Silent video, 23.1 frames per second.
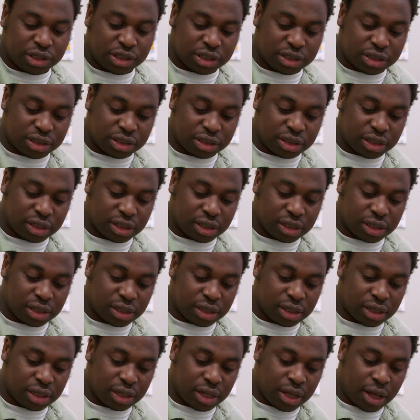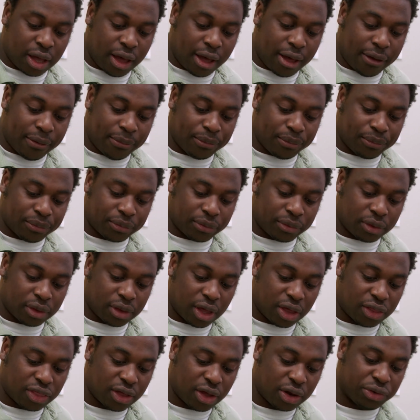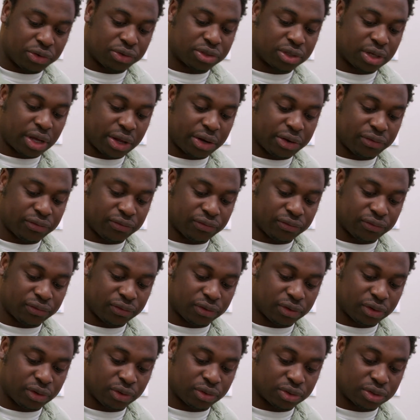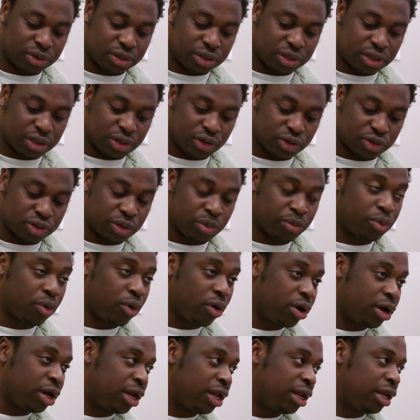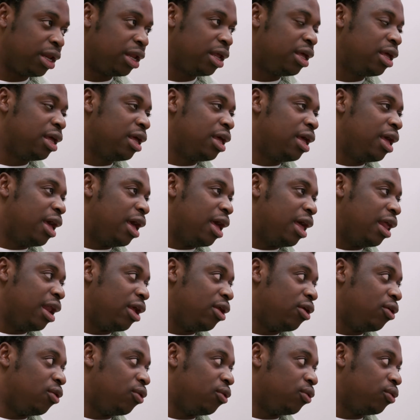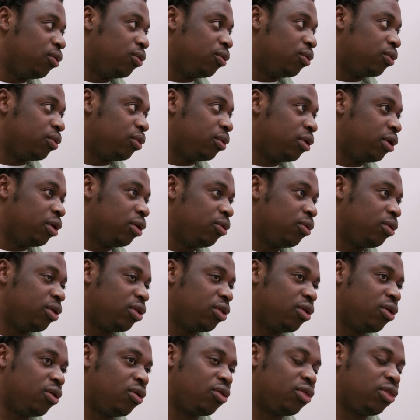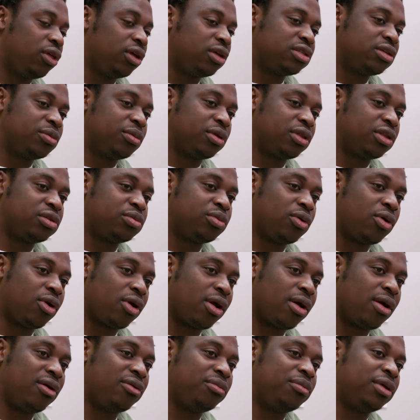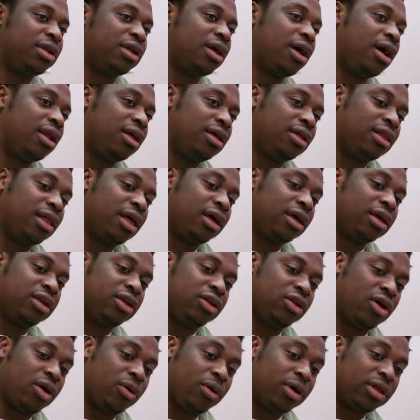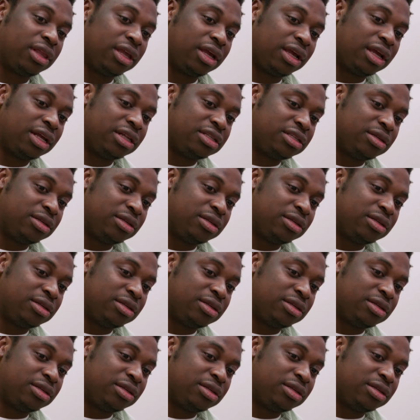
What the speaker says: as I thought it was important and I know, you know, one of the whole things about this program, I've been kind of like, you know, I want the kids